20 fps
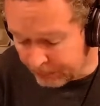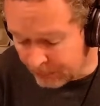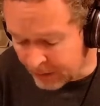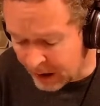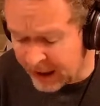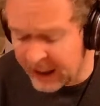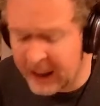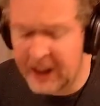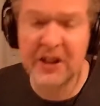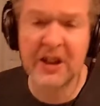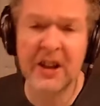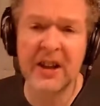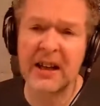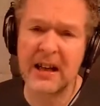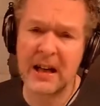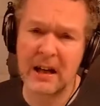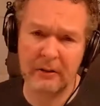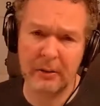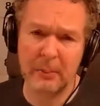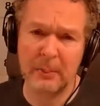It's going to
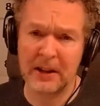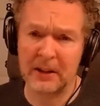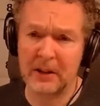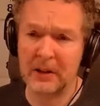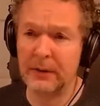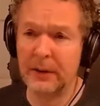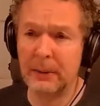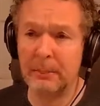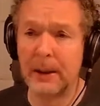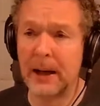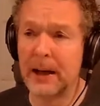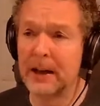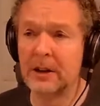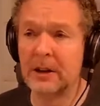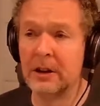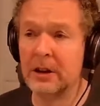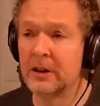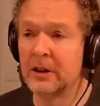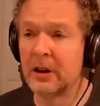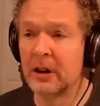have a massive impact
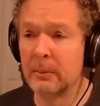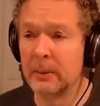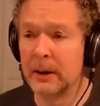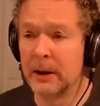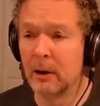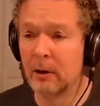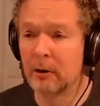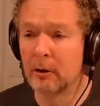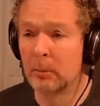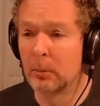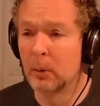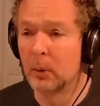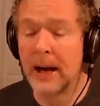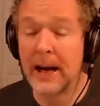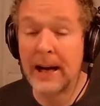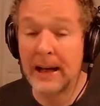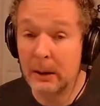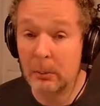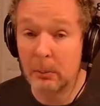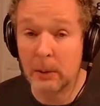and it's going to be horrible
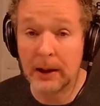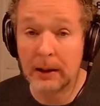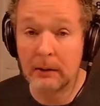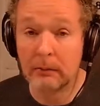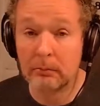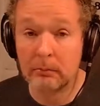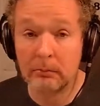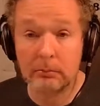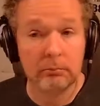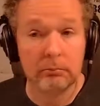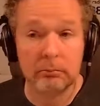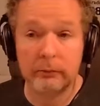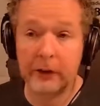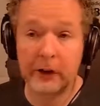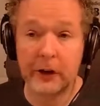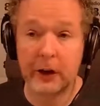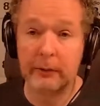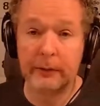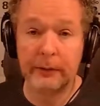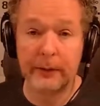anyway.
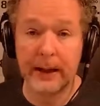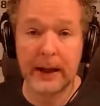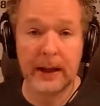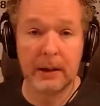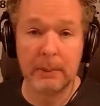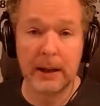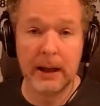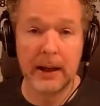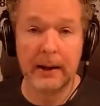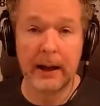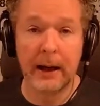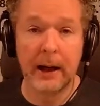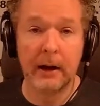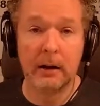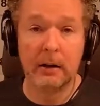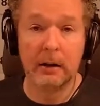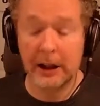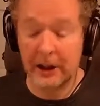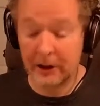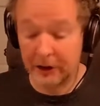So forget about that.
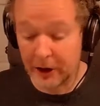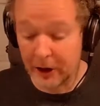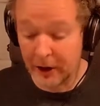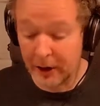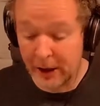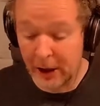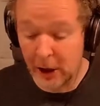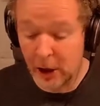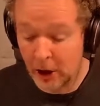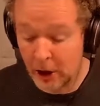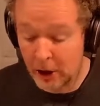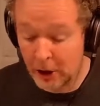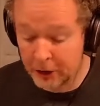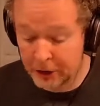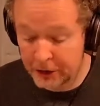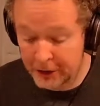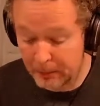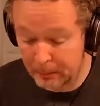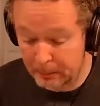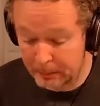It's going to hurt
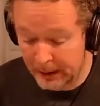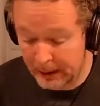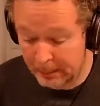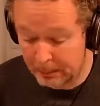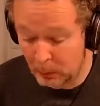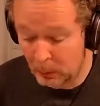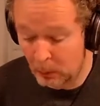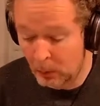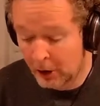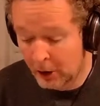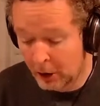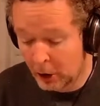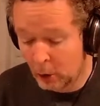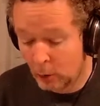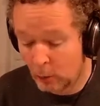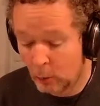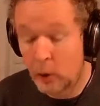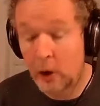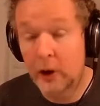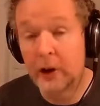some people.
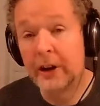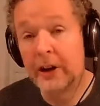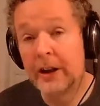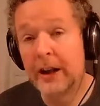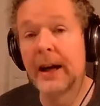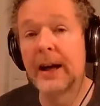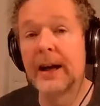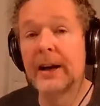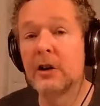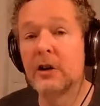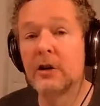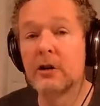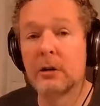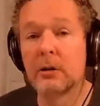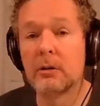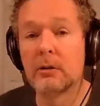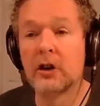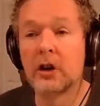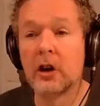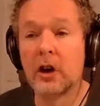What you can
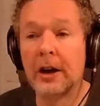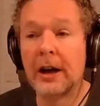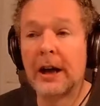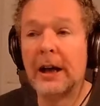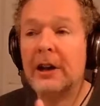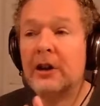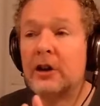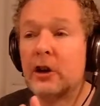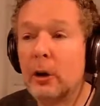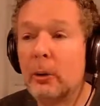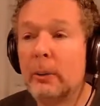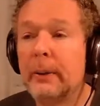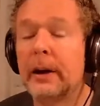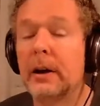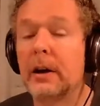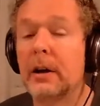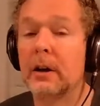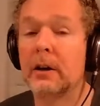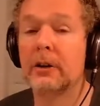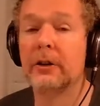control, China, is who it
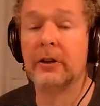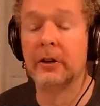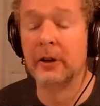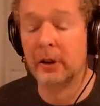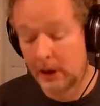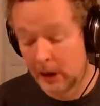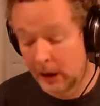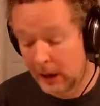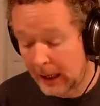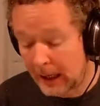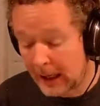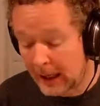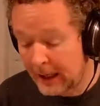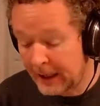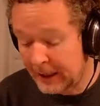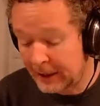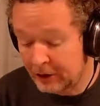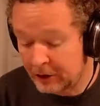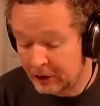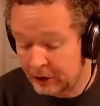hurts.
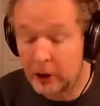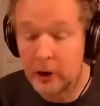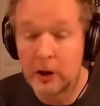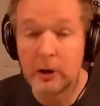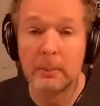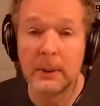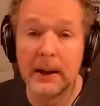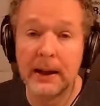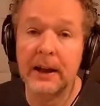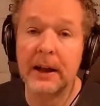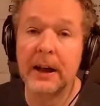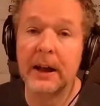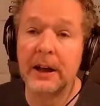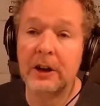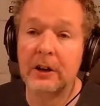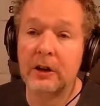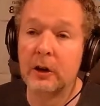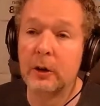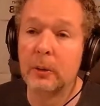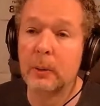And you can make it
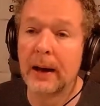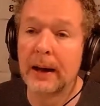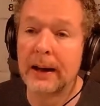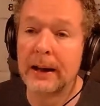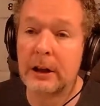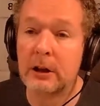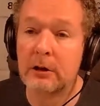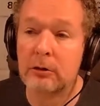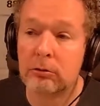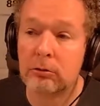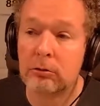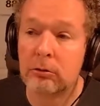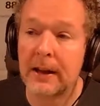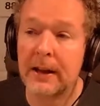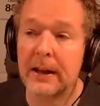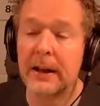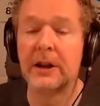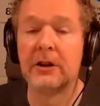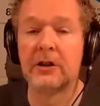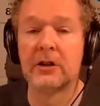into a
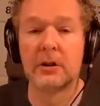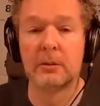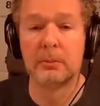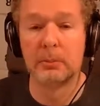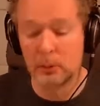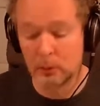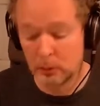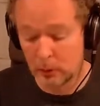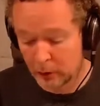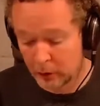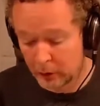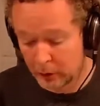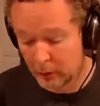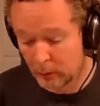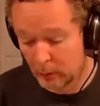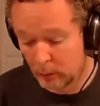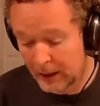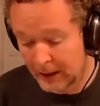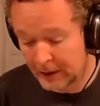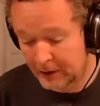great example to the
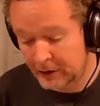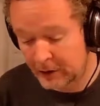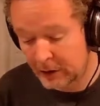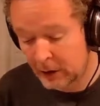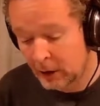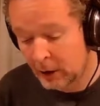West.